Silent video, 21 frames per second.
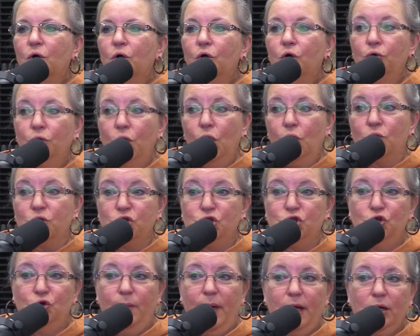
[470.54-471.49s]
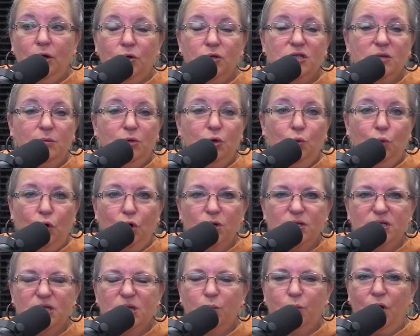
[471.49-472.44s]
Who knows? You may learn some new
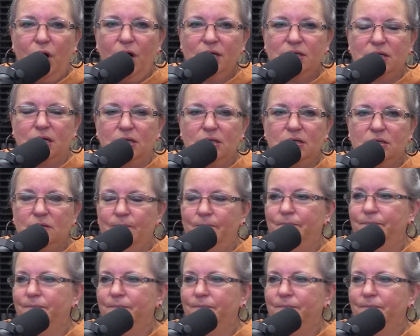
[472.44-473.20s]
words in the process.